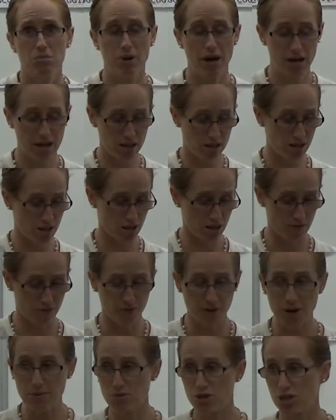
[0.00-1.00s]
but the
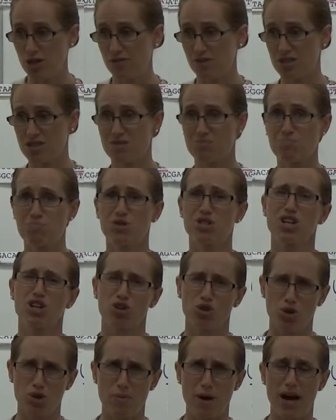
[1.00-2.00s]
frame shift is
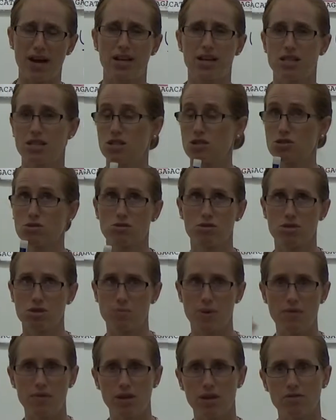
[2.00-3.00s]
particularly bad because it screws
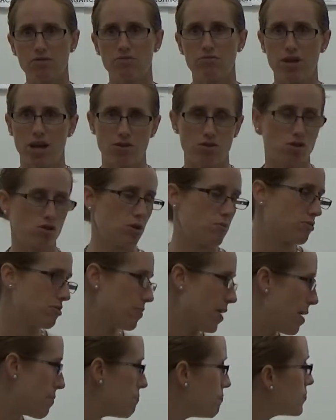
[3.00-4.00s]
up everything downstream from
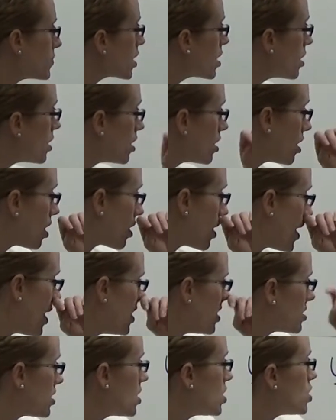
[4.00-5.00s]
them. All
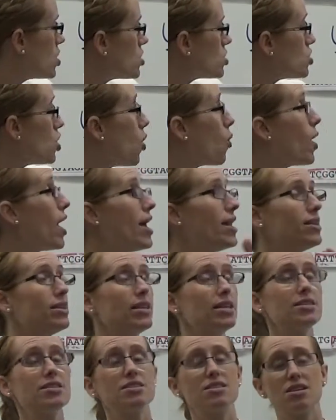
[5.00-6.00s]
right? So, and
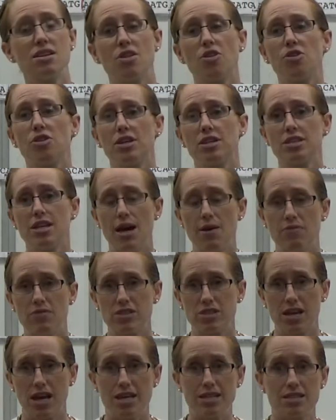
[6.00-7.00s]
this is another thing to
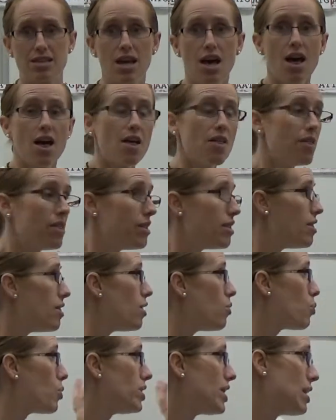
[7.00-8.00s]
emphasize.
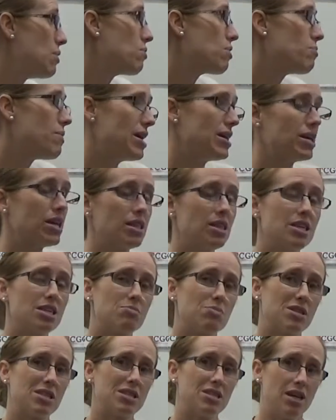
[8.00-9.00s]
When they were making these
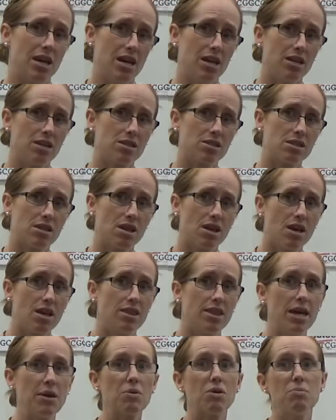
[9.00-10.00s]
mistakes,
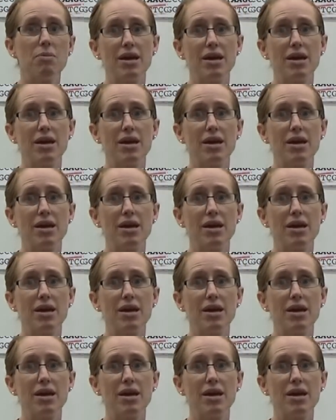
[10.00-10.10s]
they were